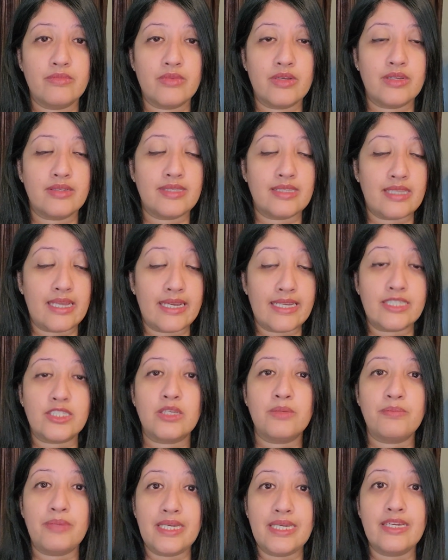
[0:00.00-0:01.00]
like to
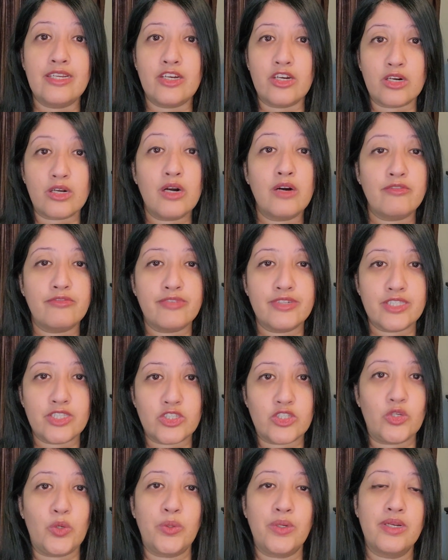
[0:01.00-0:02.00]
be in our comfort
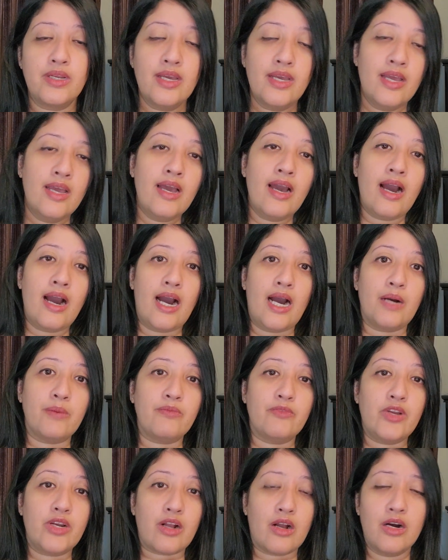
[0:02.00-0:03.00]
zone.
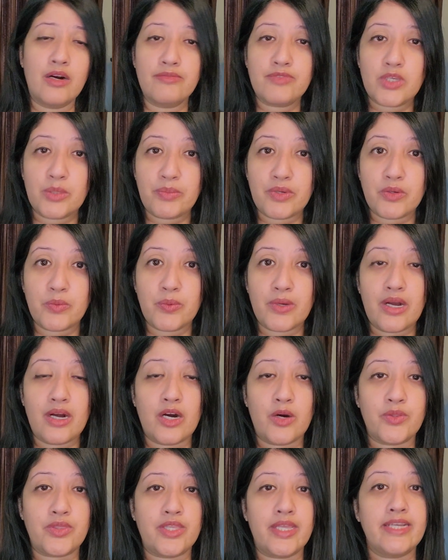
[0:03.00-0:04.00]
We're comfortable with
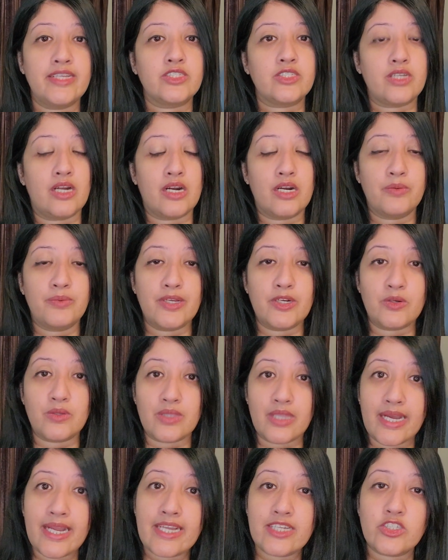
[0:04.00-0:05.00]
how things are. We don't
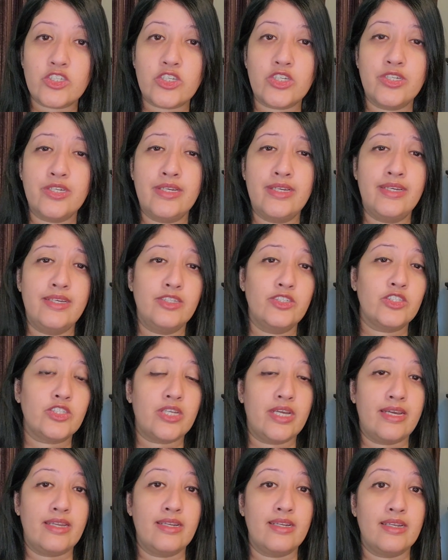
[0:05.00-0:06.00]
like change.
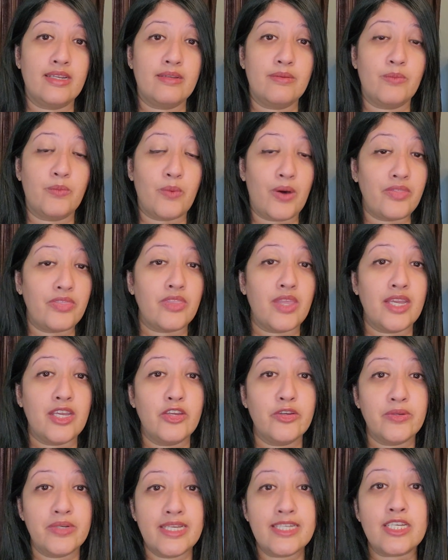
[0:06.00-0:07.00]
And one thing
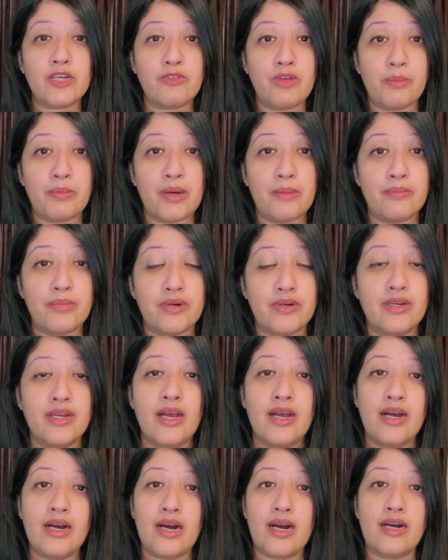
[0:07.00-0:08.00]
you need to remember,
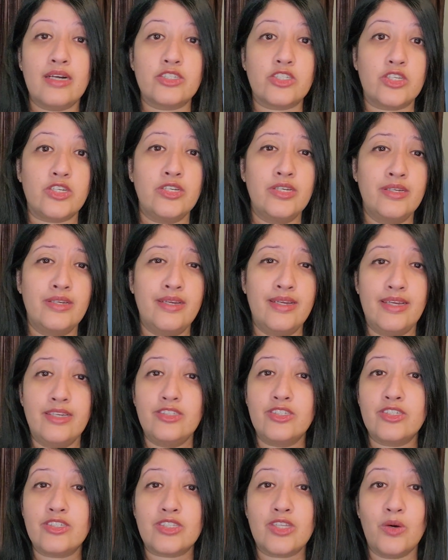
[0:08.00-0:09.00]
change
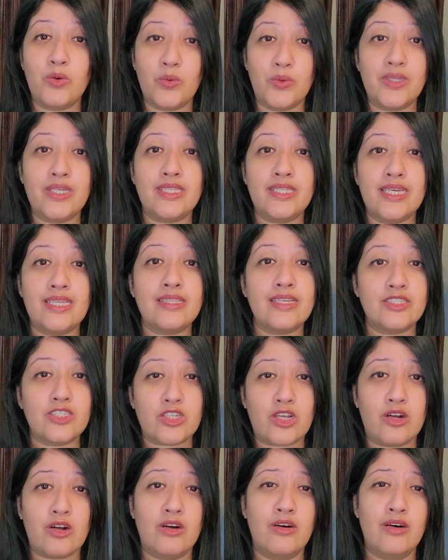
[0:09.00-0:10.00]
is the only thing that's
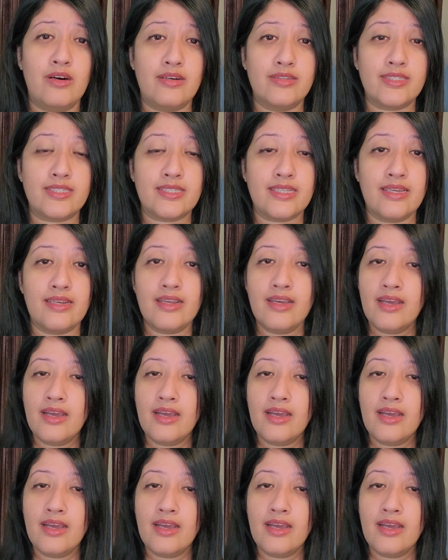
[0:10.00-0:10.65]
constant.